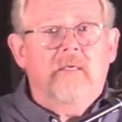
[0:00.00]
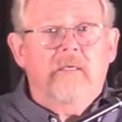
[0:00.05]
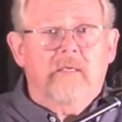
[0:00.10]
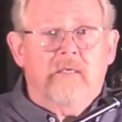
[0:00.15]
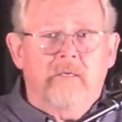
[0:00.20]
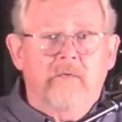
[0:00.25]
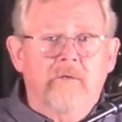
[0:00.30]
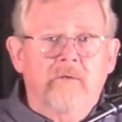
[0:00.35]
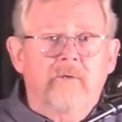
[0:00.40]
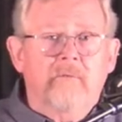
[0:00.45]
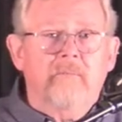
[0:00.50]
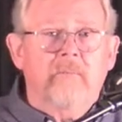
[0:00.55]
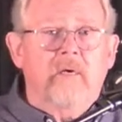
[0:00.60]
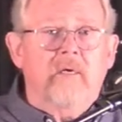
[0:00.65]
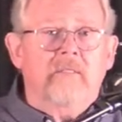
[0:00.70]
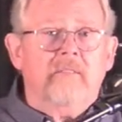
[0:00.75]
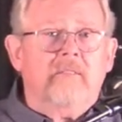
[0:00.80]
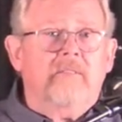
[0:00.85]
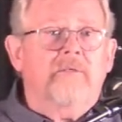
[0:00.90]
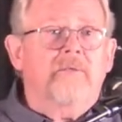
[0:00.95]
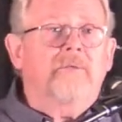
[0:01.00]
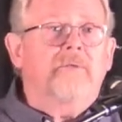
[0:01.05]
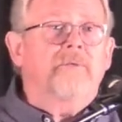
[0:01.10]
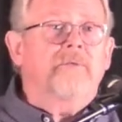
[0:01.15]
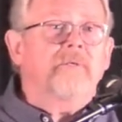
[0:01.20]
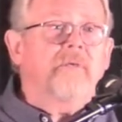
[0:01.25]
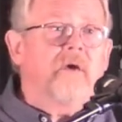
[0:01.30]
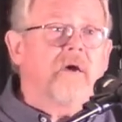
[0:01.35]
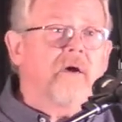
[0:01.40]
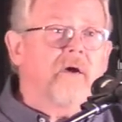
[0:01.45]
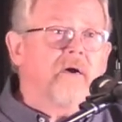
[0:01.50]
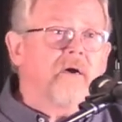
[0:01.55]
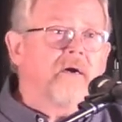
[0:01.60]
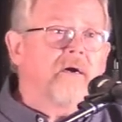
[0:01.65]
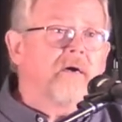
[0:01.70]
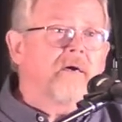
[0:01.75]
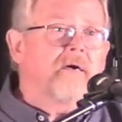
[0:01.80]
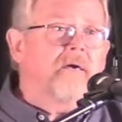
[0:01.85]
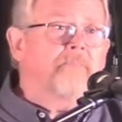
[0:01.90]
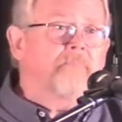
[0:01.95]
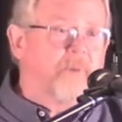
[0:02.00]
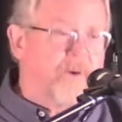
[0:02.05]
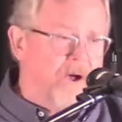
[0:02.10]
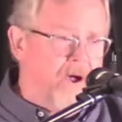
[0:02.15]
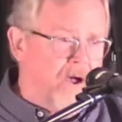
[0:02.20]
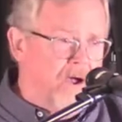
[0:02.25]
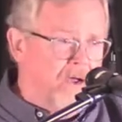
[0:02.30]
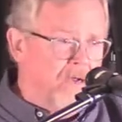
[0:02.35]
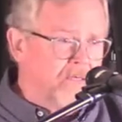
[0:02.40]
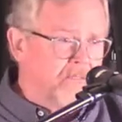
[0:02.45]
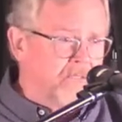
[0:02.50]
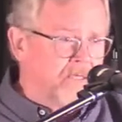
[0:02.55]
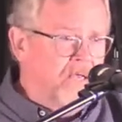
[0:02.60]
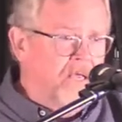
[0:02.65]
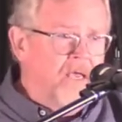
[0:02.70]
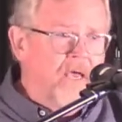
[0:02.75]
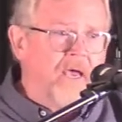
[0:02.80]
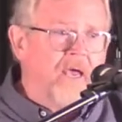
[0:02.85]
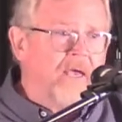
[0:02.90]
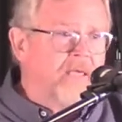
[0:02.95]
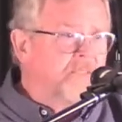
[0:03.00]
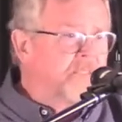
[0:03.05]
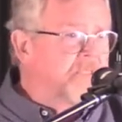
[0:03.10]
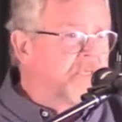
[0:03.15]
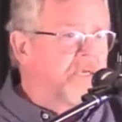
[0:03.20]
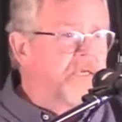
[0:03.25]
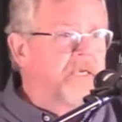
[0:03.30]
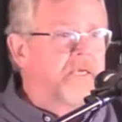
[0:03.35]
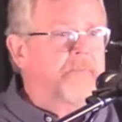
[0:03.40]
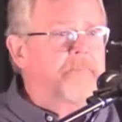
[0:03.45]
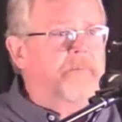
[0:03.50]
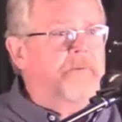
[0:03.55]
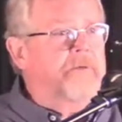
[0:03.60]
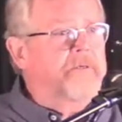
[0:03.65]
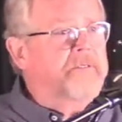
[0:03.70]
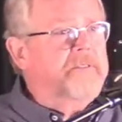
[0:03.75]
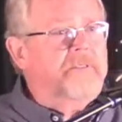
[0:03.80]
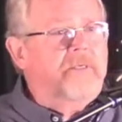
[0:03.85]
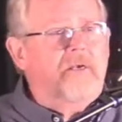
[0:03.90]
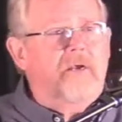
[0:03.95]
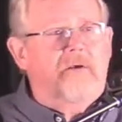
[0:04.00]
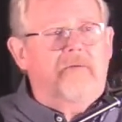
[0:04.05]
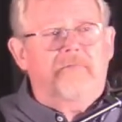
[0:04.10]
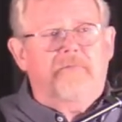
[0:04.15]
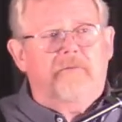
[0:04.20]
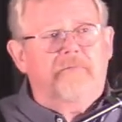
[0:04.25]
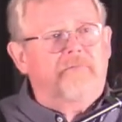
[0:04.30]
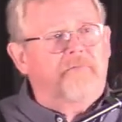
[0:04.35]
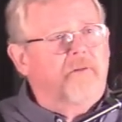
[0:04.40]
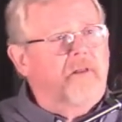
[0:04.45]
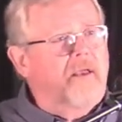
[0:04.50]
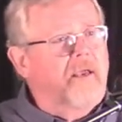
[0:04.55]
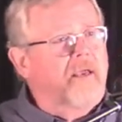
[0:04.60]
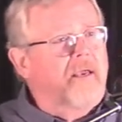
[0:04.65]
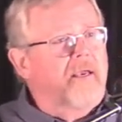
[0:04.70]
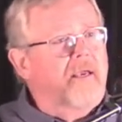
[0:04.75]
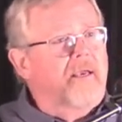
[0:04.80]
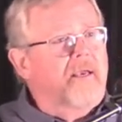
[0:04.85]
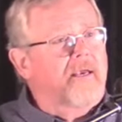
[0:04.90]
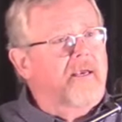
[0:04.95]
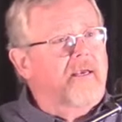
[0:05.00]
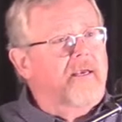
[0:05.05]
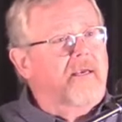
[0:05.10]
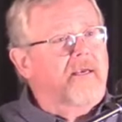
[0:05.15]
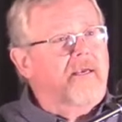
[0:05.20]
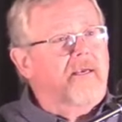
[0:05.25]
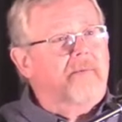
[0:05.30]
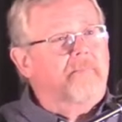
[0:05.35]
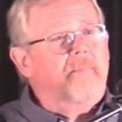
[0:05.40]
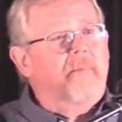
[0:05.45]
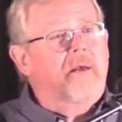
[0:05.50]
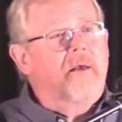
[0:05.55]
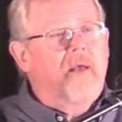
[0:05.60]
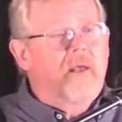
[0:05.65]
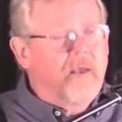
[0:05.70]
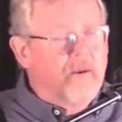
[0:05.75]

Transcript: You must do your part as keepers of the flame.